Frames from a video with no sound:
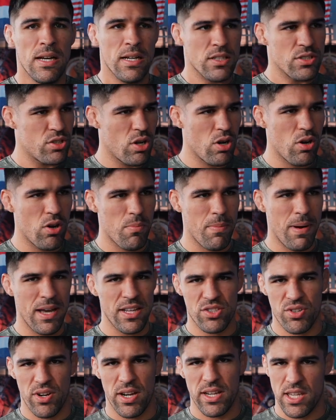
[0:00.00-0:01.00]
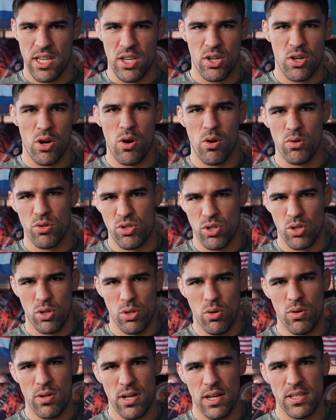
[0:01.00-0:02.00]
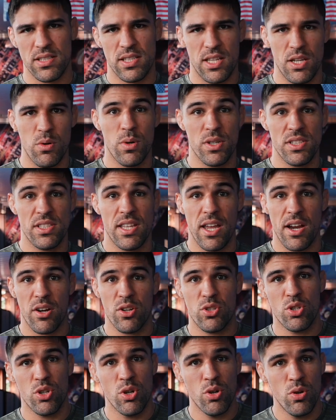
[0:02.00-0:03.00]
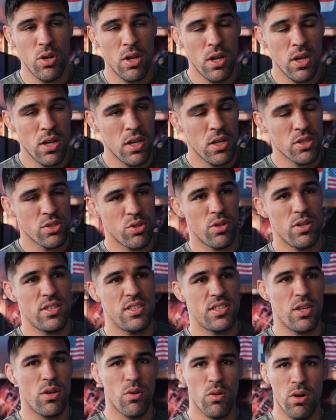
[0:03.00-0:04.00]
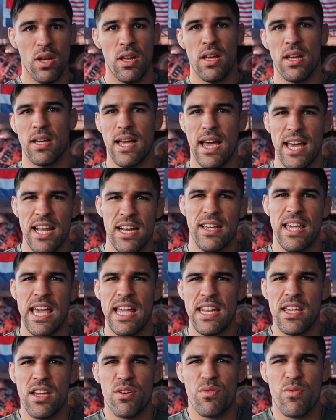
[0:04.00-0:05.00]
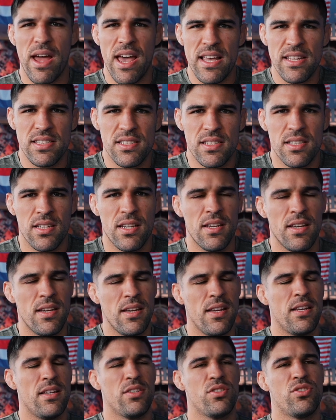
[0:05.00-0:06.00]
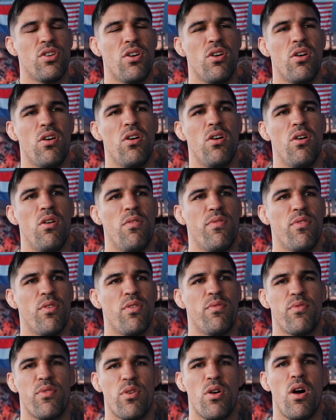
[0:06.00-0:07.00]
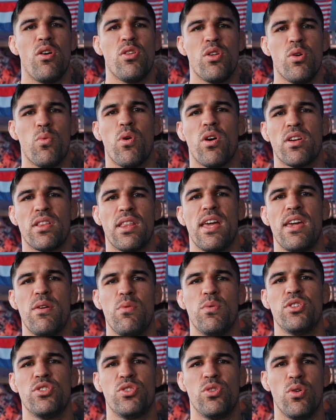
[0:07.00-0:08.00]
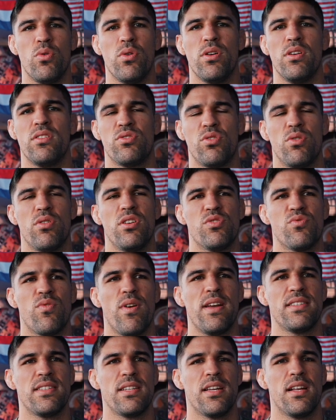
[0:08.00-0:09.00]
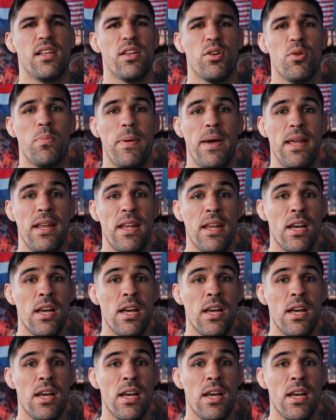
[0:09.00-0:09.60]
So my striking coach, Lucas, he was there too. So he's still kind of getting a rest. So for all the work that he was doing, so he's resting a little bit.